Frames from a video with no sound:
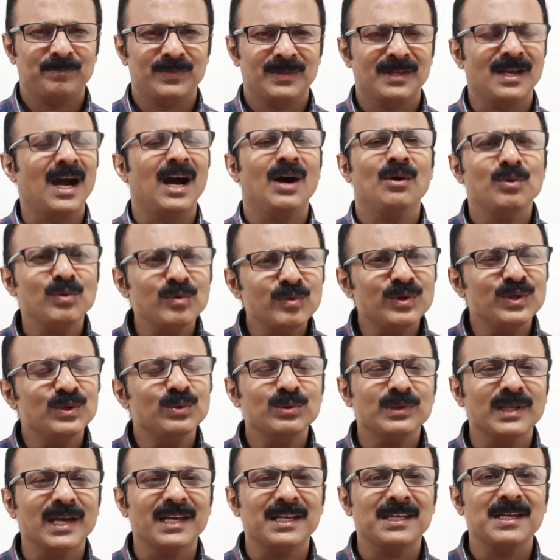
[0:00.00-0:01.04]
How do you do
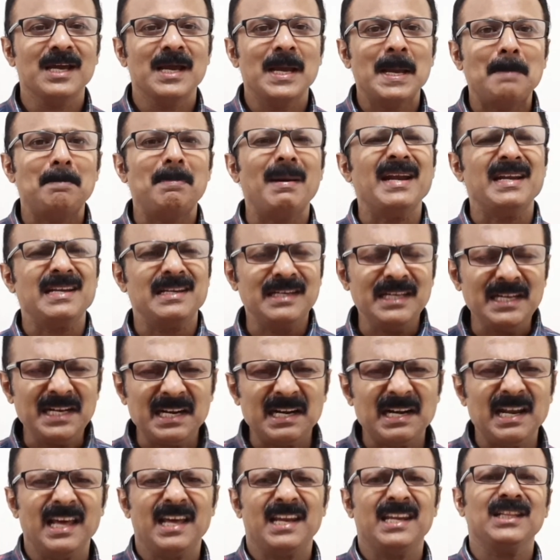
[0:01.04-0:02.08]
that? By
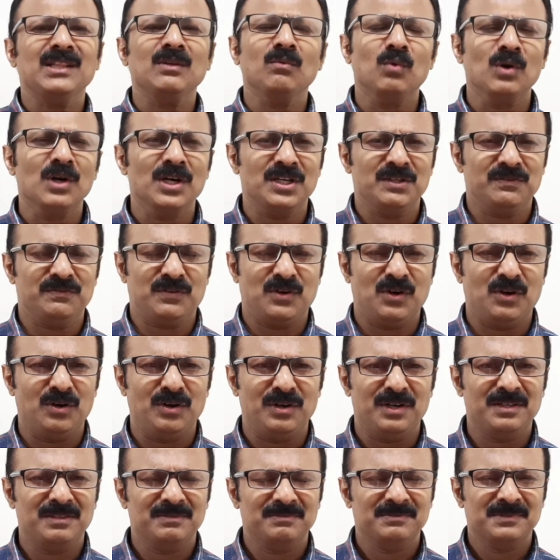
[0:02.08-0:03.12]
declaring the Word of God.